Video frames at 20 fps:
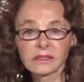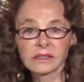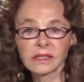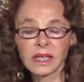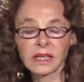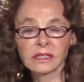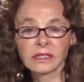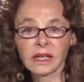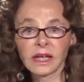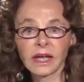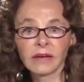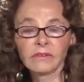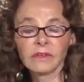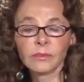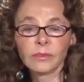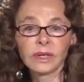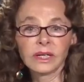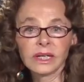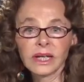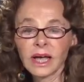say to
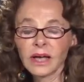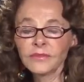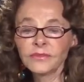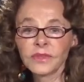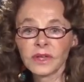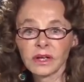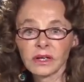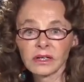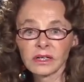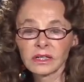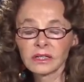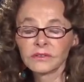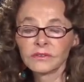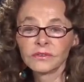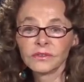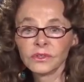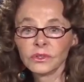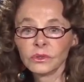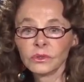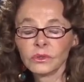everybody out there,
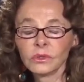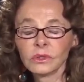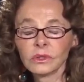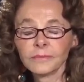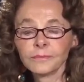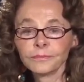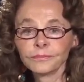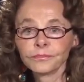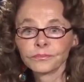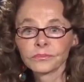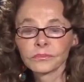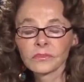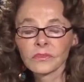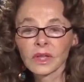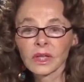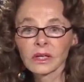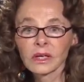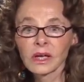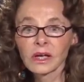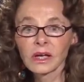if you
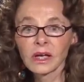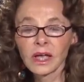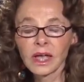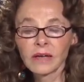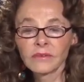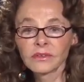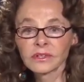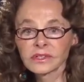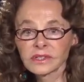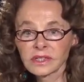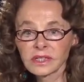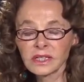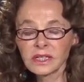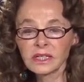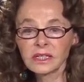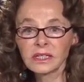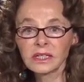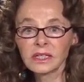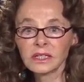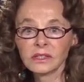uh, ever
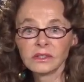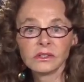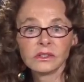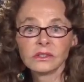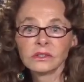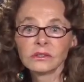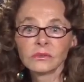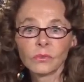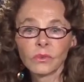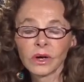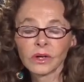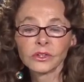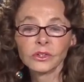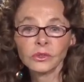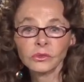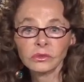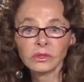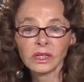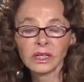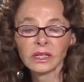see in where
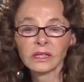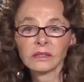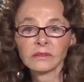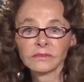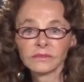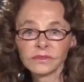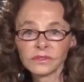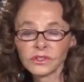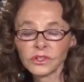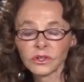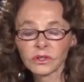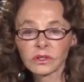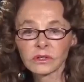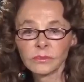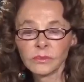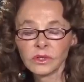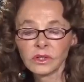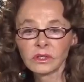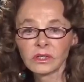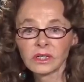you live, in your
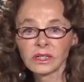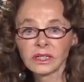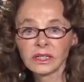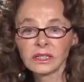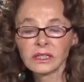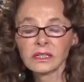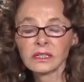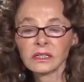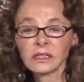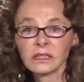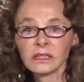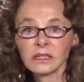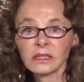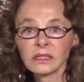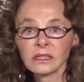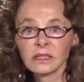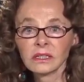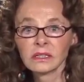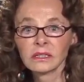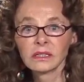community,
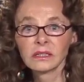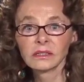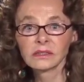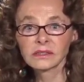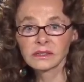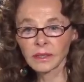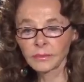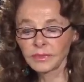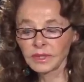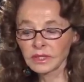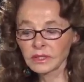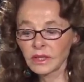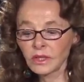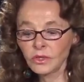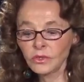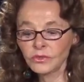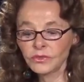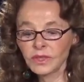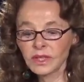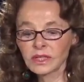something that
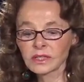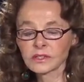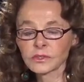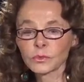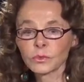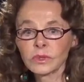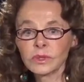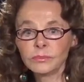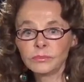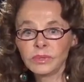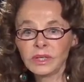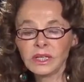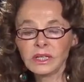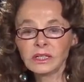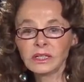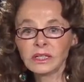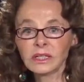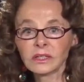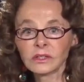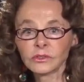you think is
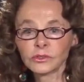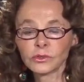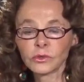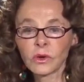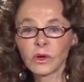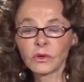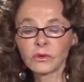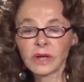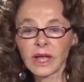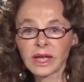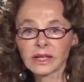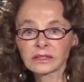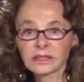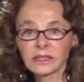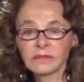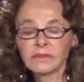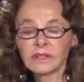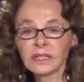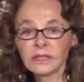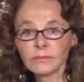repeating drone
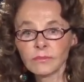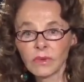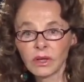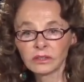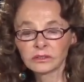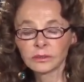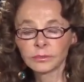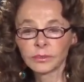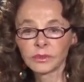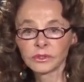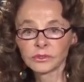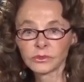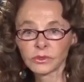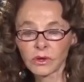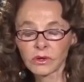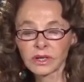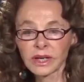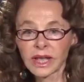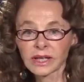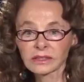activity, multiple
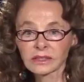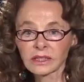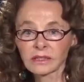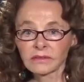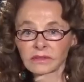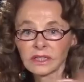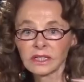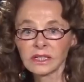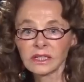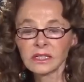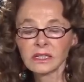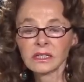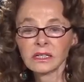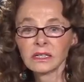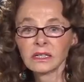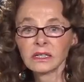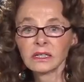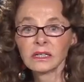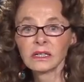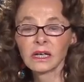drone activity,
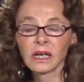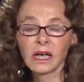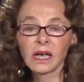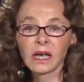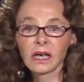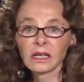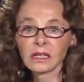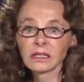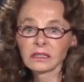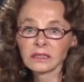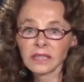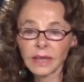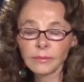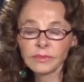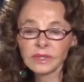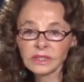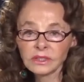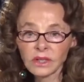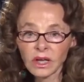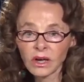uh, let
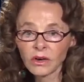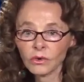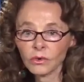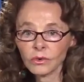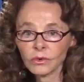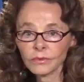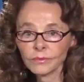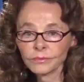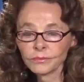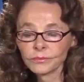me know.